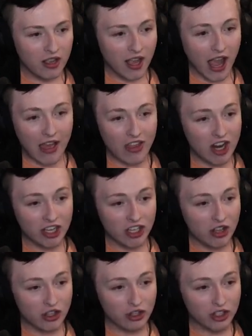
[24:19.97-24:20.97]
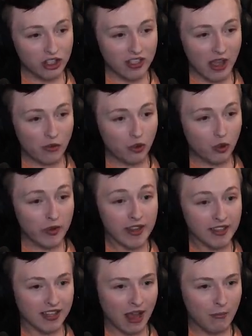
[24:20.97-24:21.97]
and then you just get
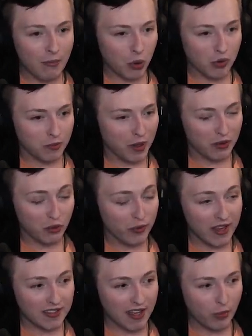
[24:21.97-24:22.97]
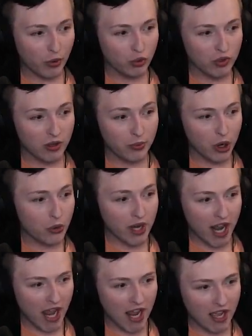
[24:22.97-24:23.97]
reassembled, but reassembled with a broken
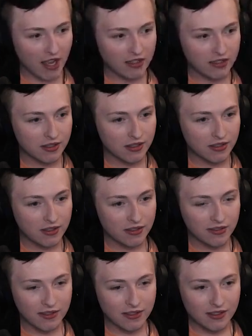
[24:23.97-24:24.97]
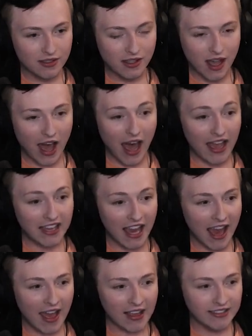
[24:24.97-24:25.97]
hand. I
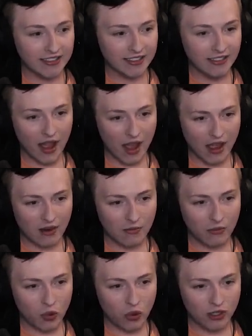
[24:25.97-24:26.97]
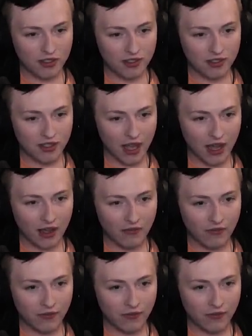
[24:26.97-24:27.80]
guess. And more stuff.